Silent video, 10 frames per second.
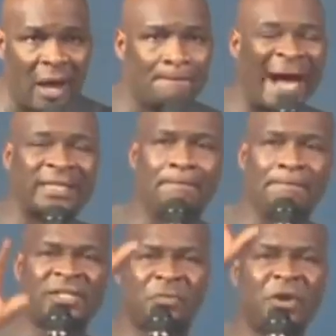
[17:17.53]
by the
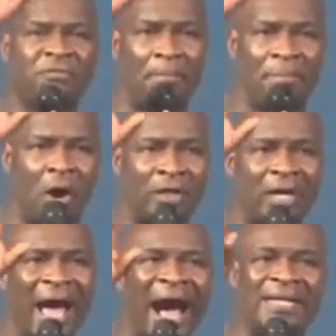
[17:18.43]
mystery of the blood
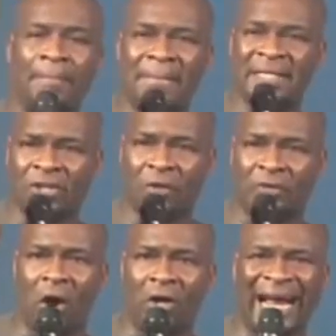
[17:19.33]
and the mercy of
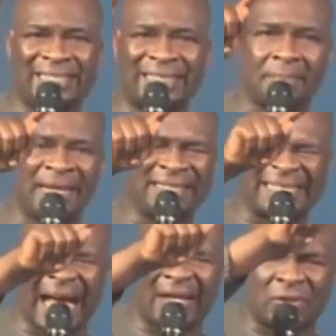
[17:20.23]
God, that statement is
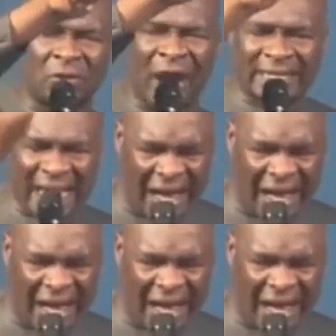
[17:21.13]
canceled right now.